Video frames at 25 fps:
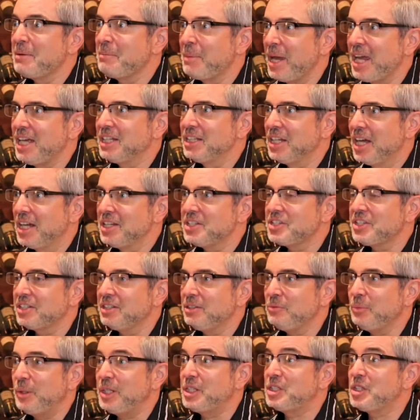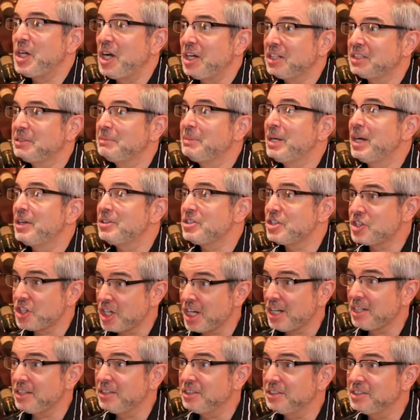AMA luncheon. We talked about
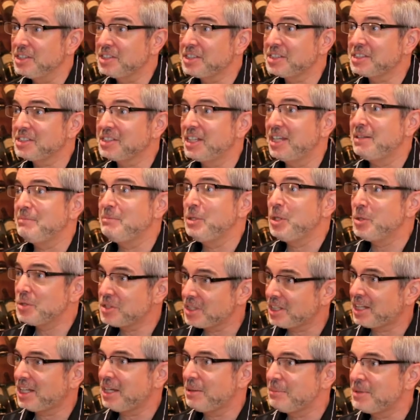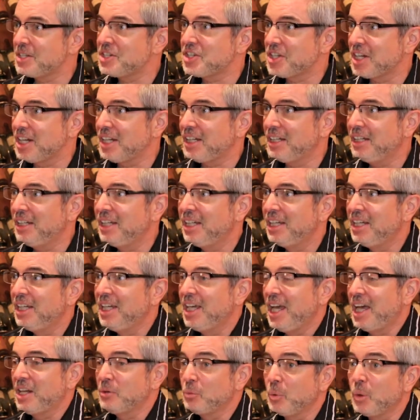jingles and music imaging
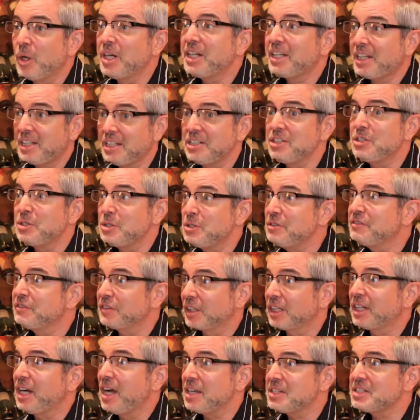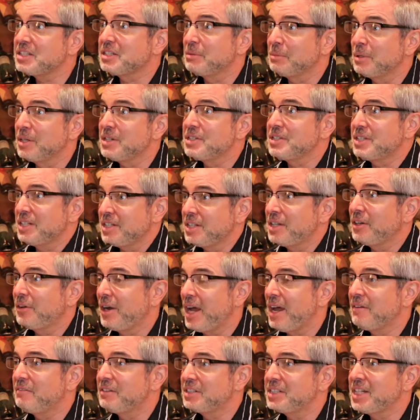and what it can do for customers and their
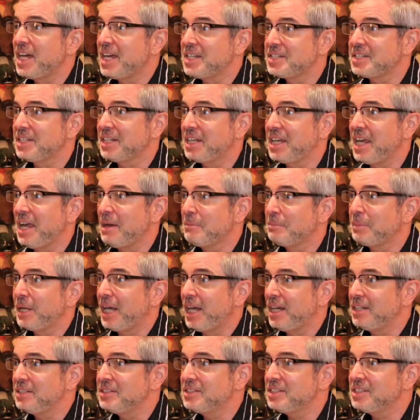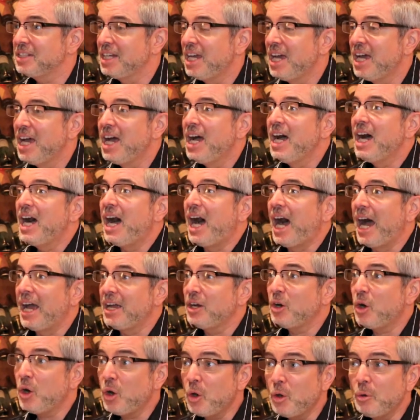advertising campaigns.
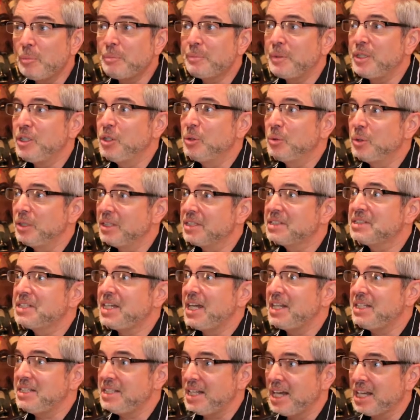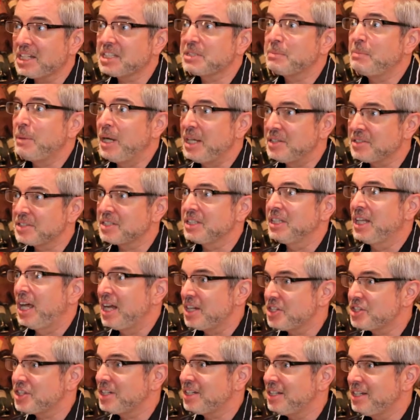I hope you will attend next month's
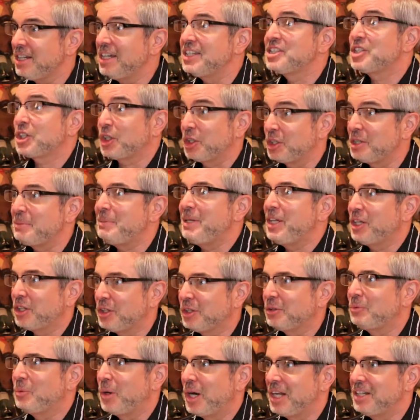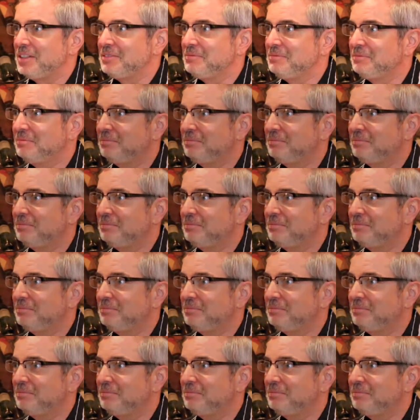luncheon. It's going to be a good one.